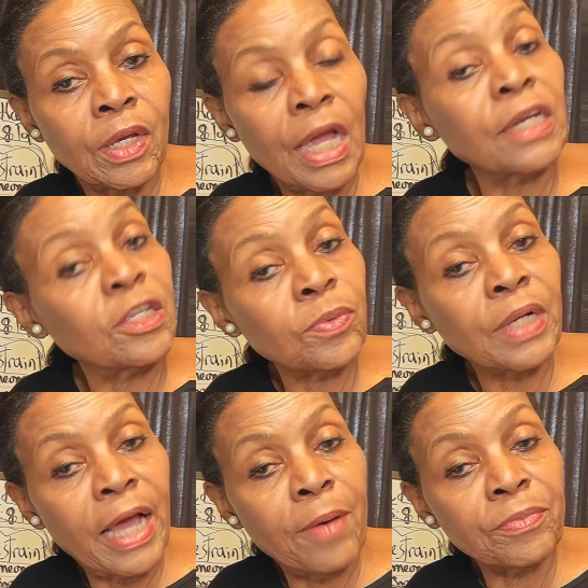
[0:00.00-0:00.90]
And
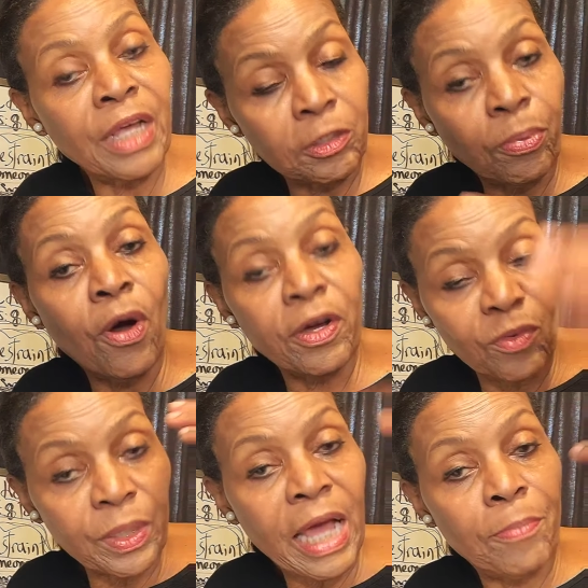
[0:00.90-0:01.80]
that's part of
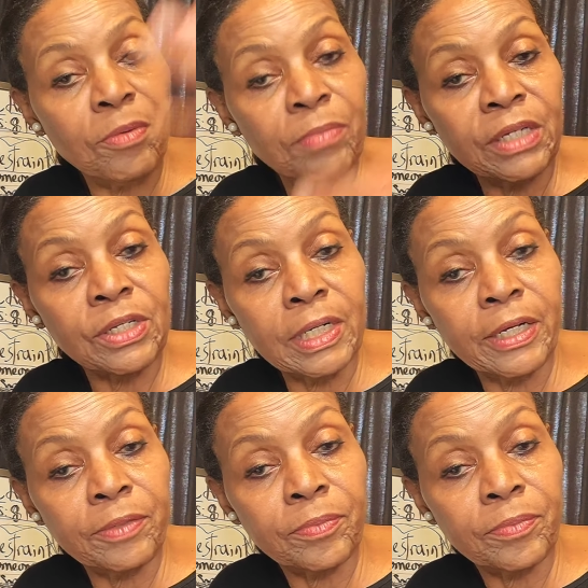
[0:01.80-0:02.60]
what happened mentally.